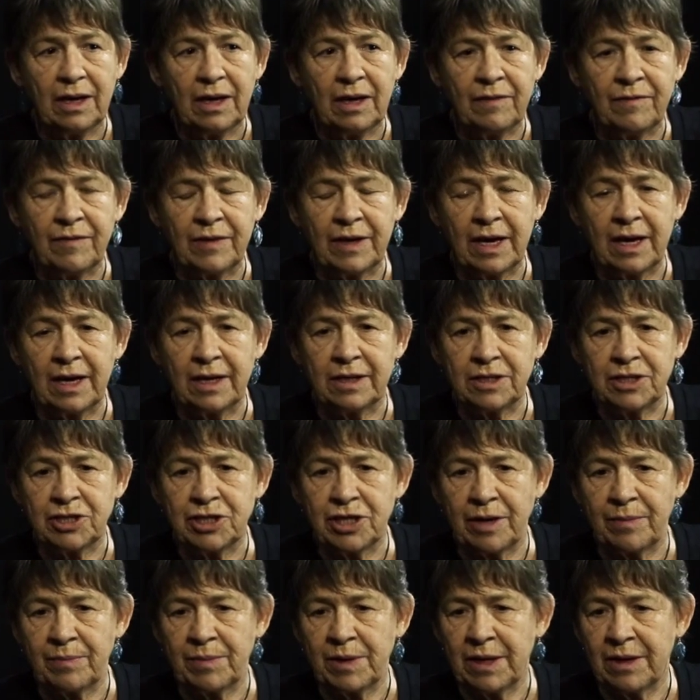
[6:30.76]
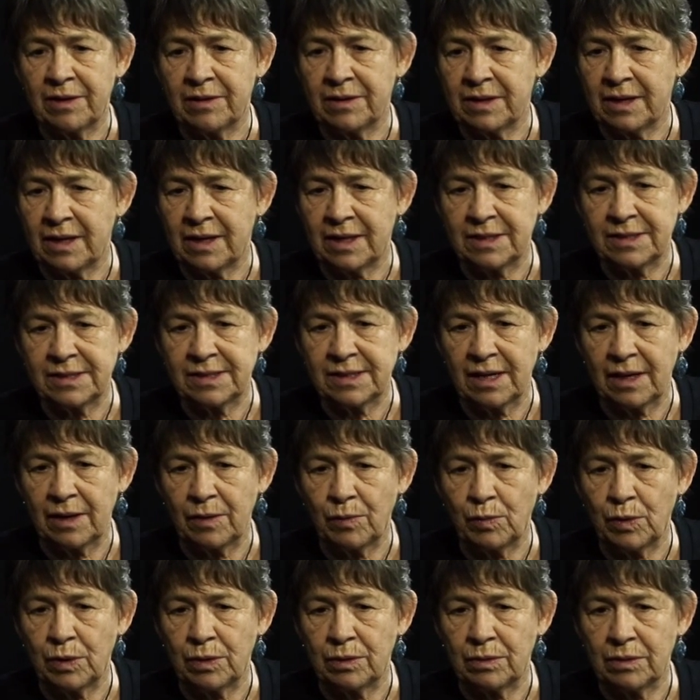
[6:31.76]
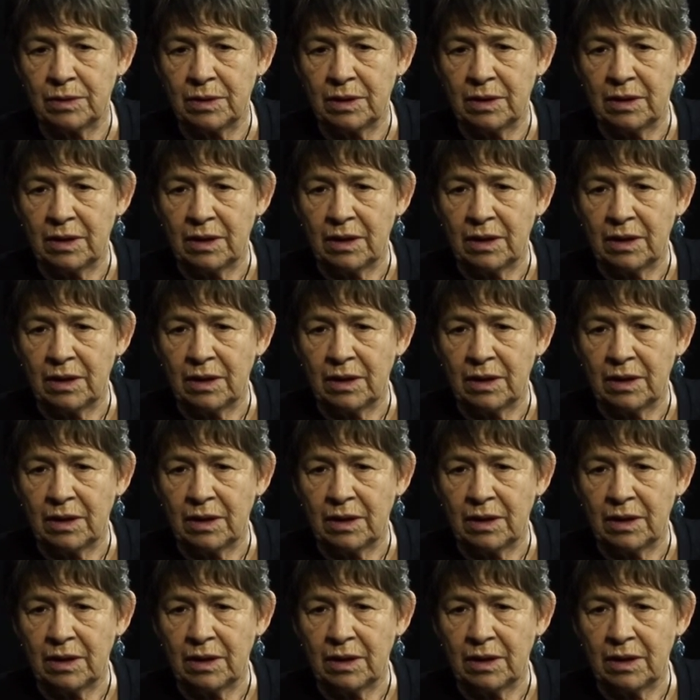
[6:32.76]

Even had a chap the other day say, Well,